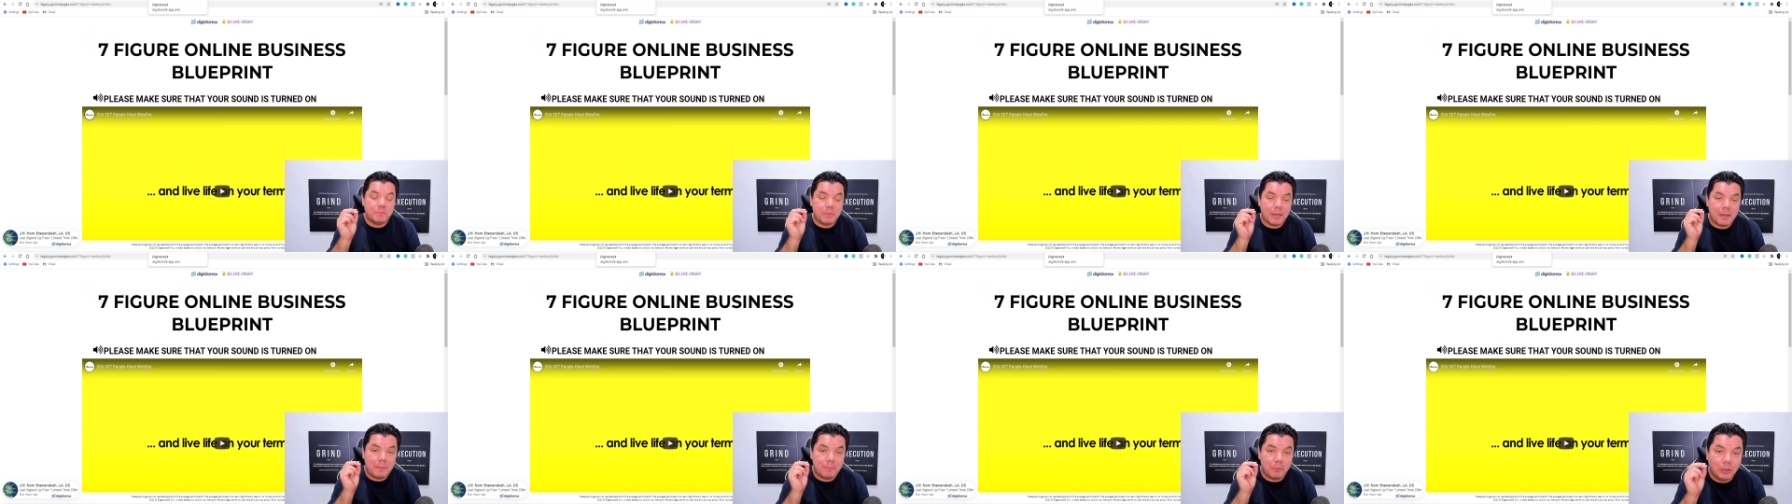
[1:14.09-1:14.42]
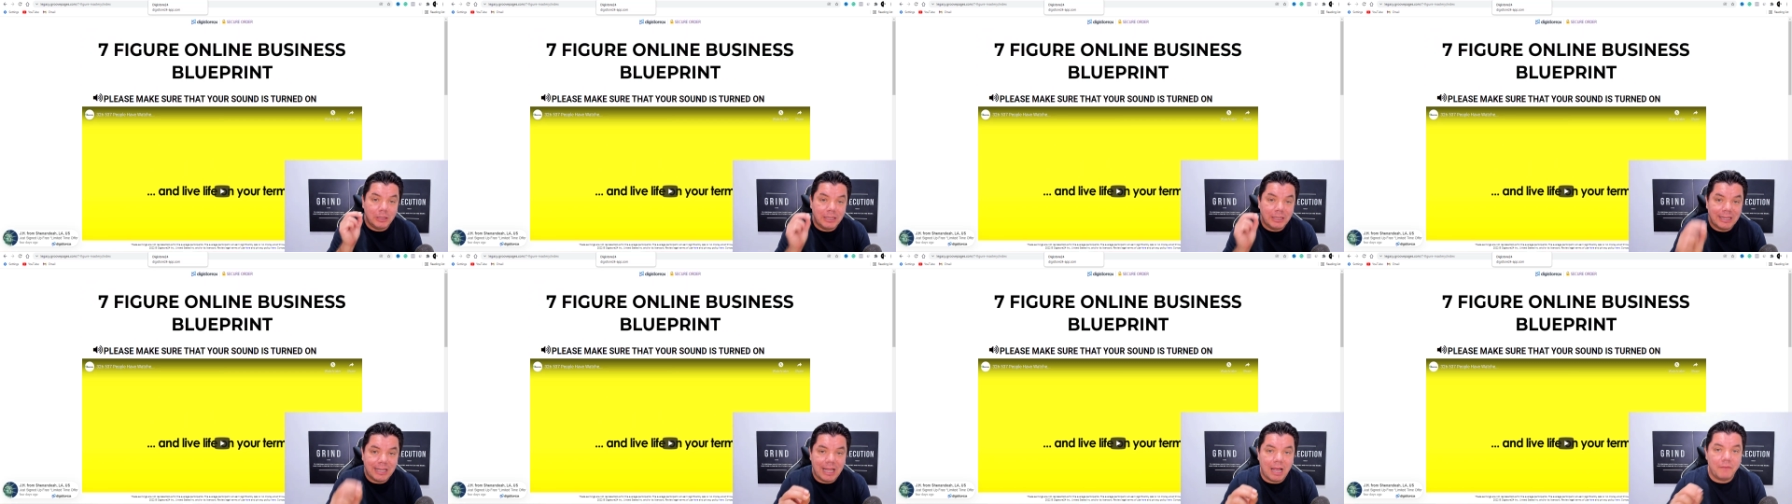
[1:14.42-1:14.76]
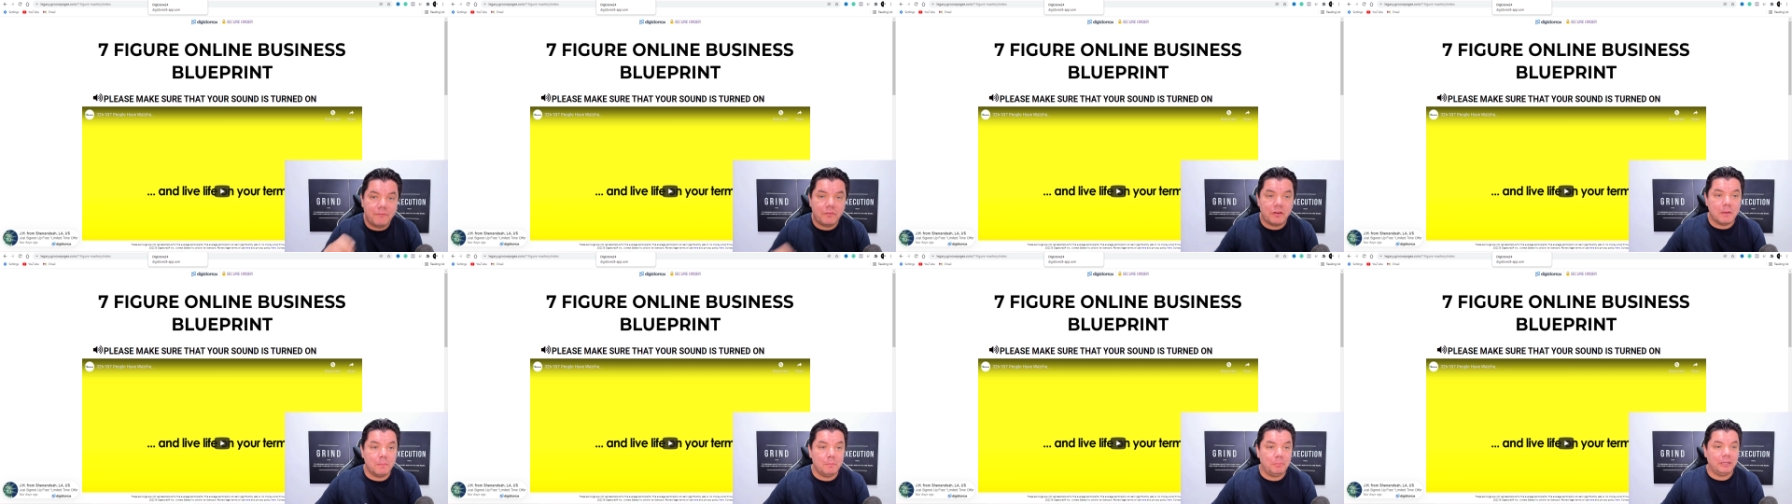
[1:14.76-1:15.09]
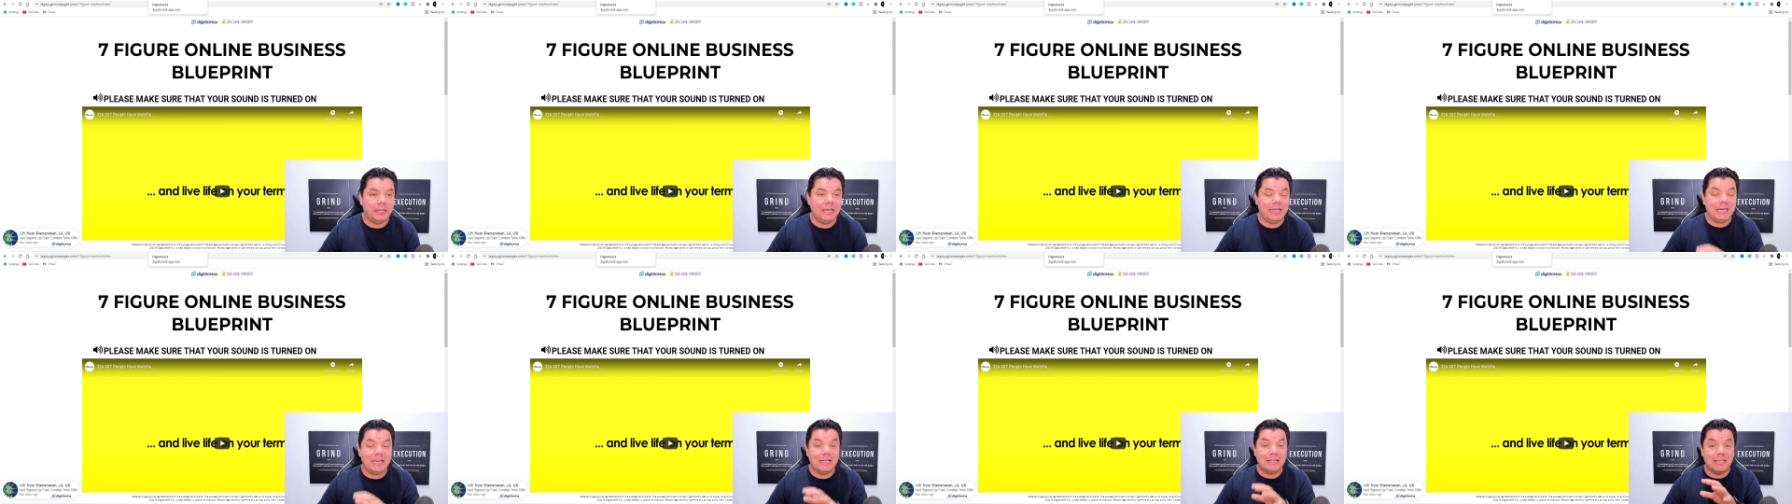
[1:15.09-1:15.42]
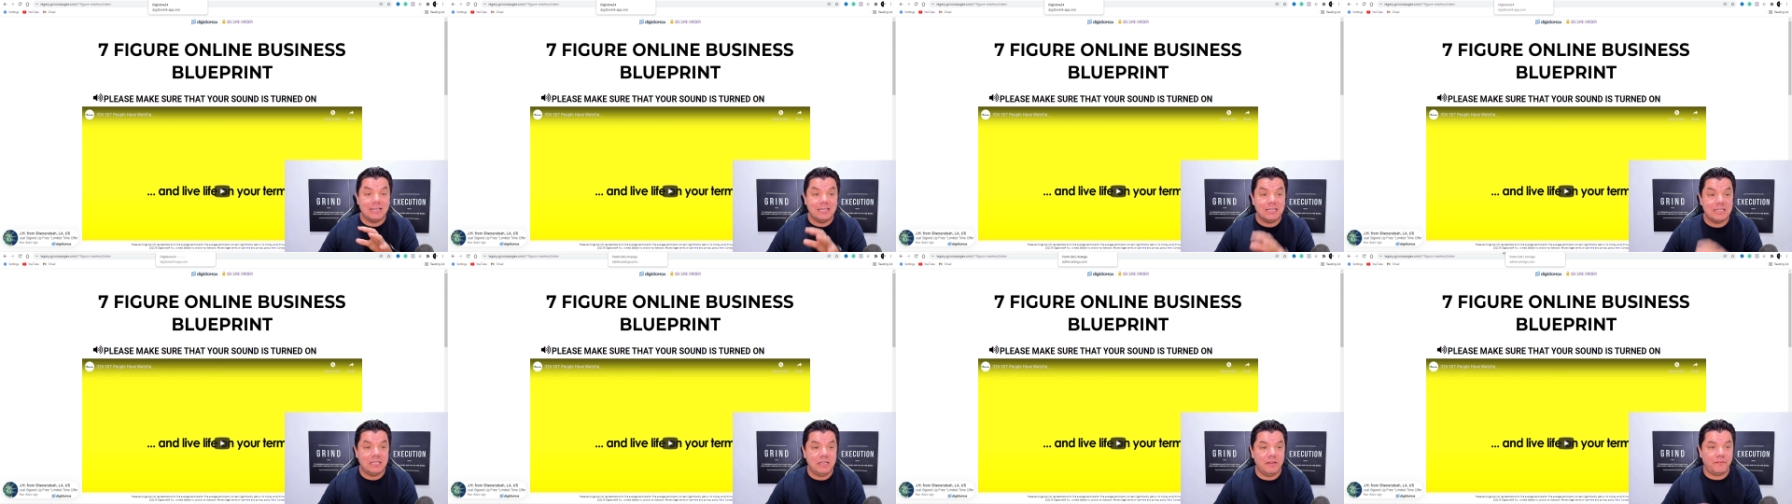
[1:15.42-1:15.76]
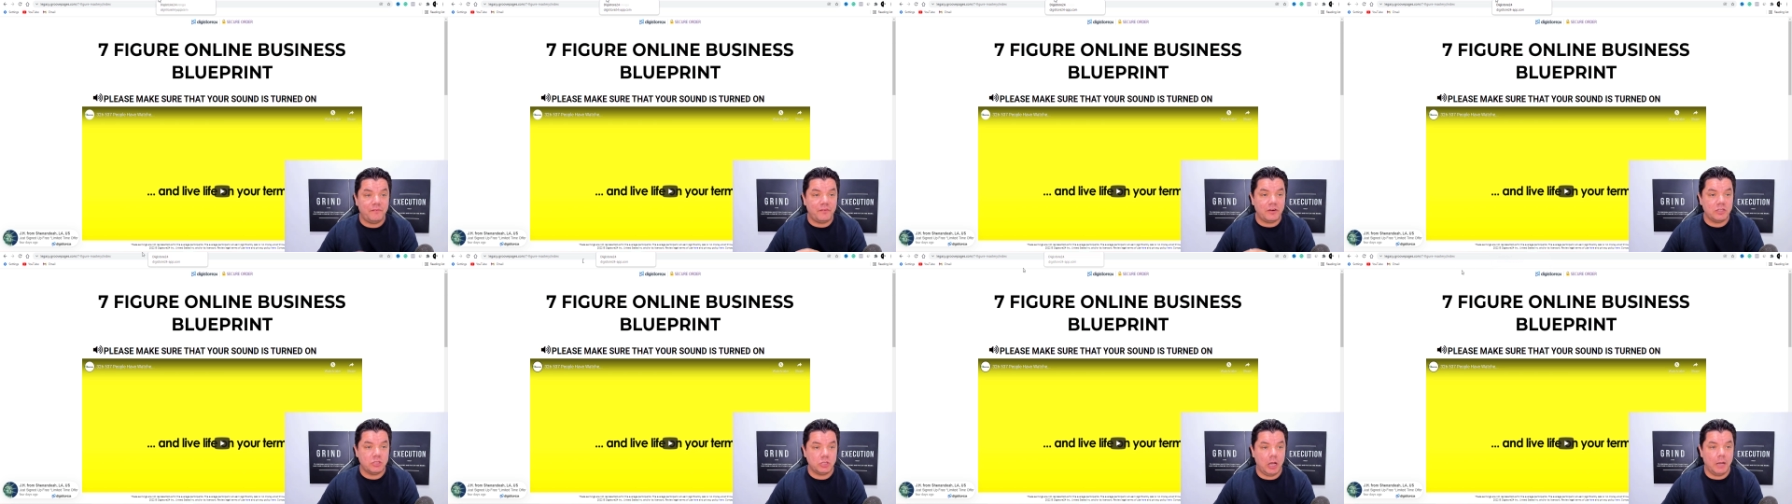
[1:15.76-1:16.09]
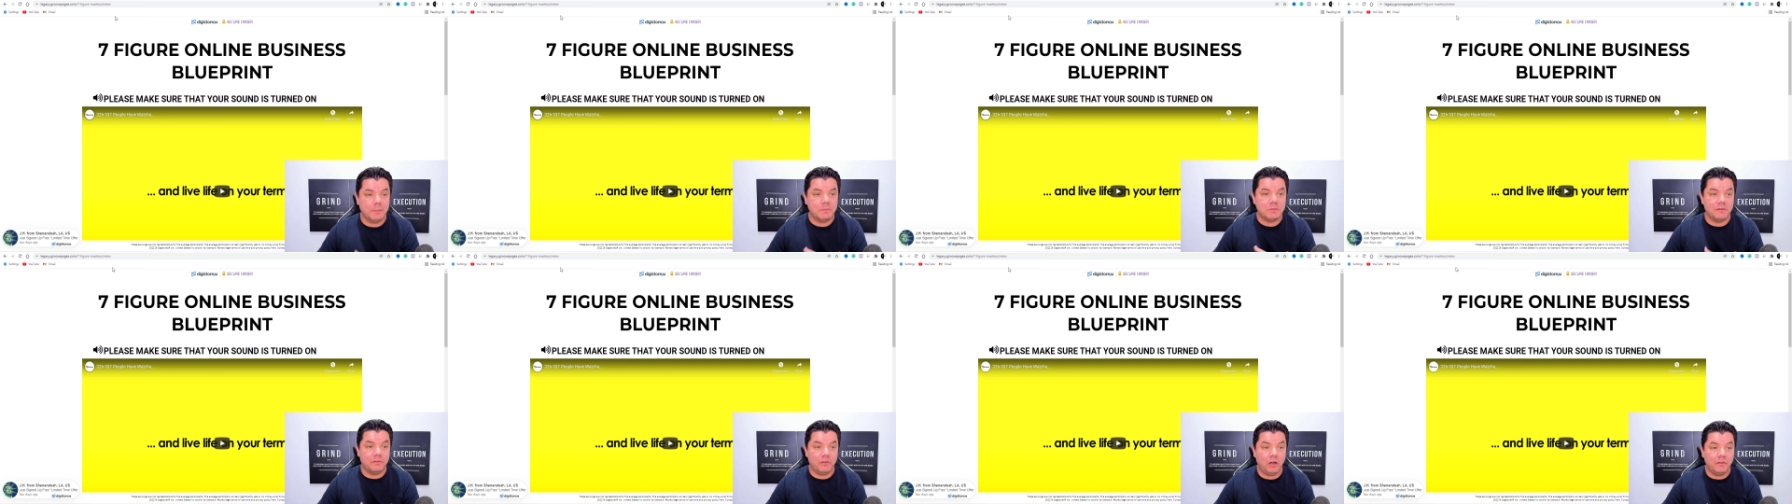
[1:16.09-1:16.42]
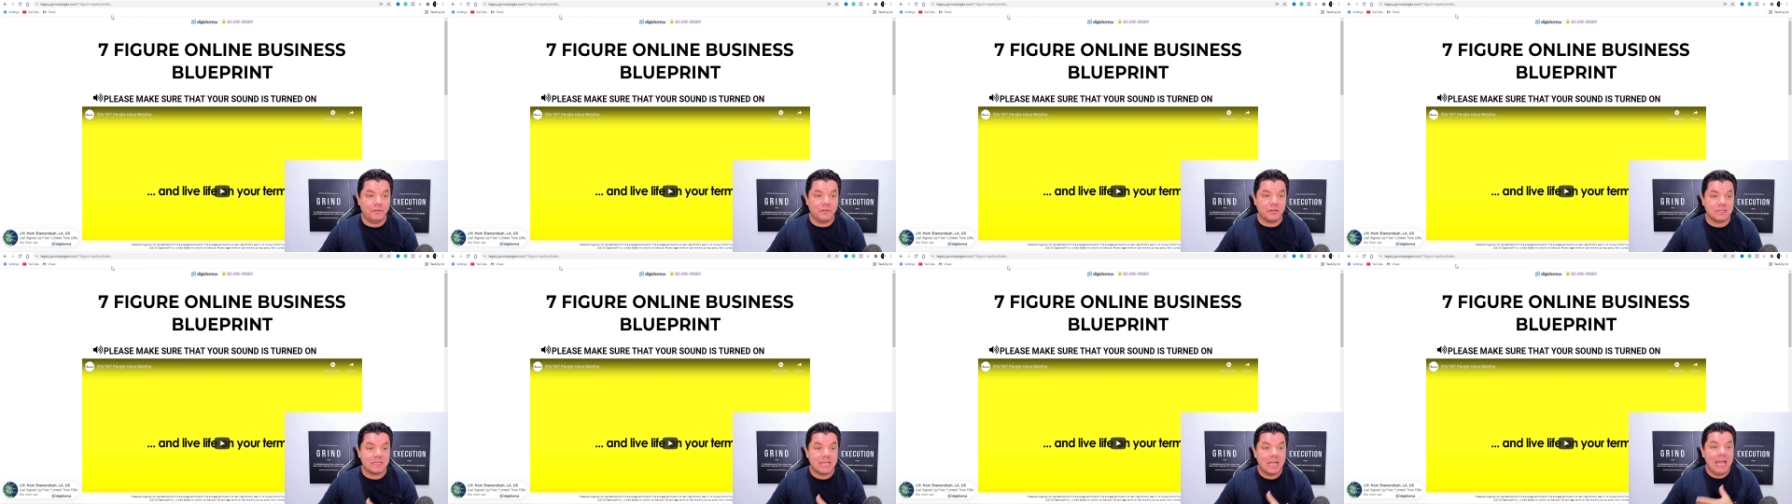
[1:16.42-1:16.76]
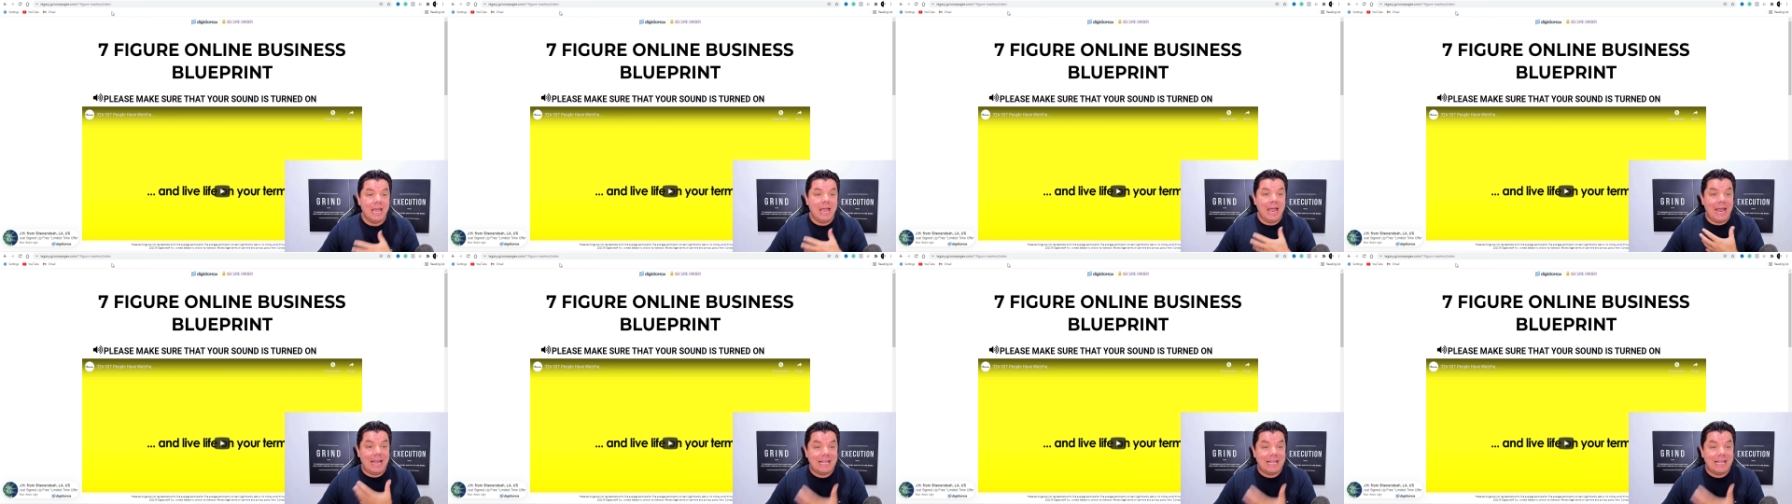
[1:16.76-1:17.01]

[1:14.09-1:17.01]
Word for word: people love completing these different types of offers.